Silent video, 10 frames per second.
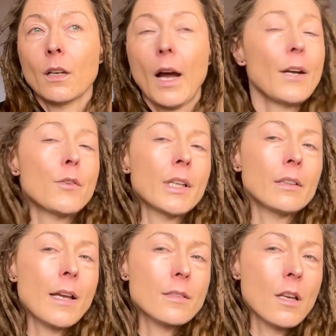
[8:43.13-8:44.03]
I don't think it
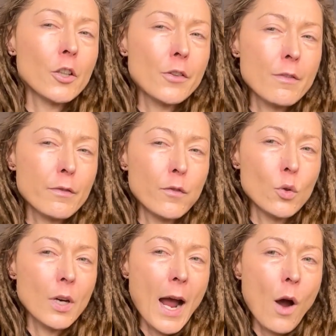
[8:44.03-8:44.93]
lasts longer than
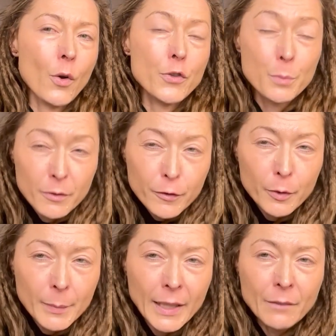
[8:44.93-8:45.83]
4 hours, but for
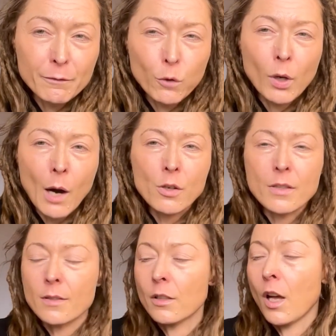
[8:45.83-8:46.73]
me, 4 hours
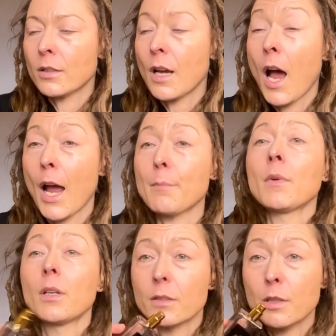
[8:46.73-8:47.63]
is a long time
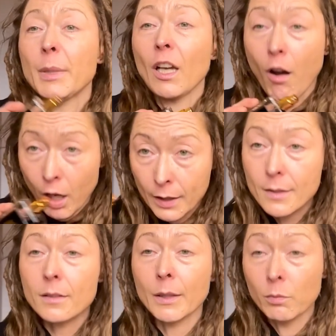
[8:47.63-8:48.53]
to be
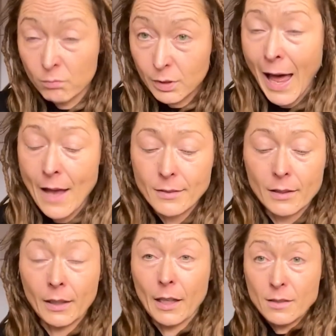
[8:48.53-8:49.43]
honestly
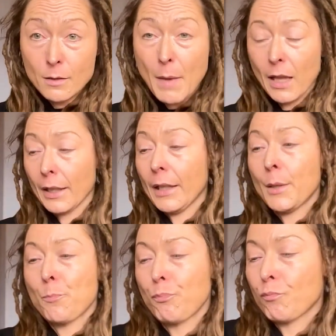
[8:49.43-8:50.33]
lasting and smelling
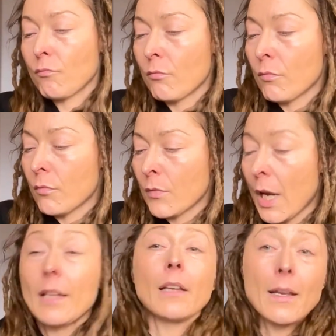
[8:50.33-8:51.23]
it.
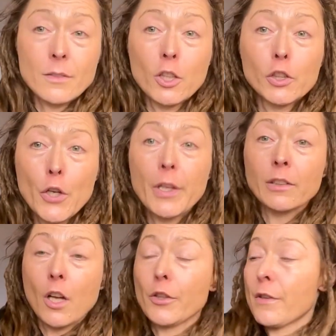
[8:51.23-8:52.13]
It lasts on clothing
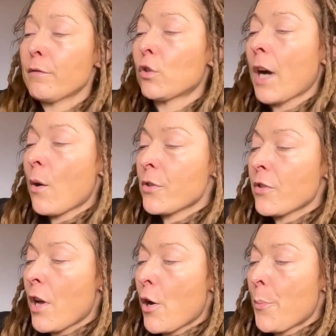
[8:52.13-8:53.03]
longer than 4 hours,
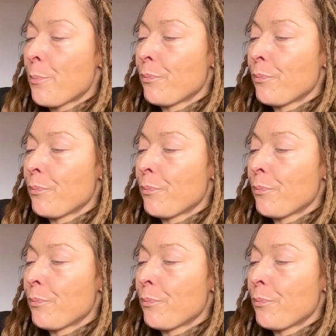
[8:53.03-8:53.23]
though.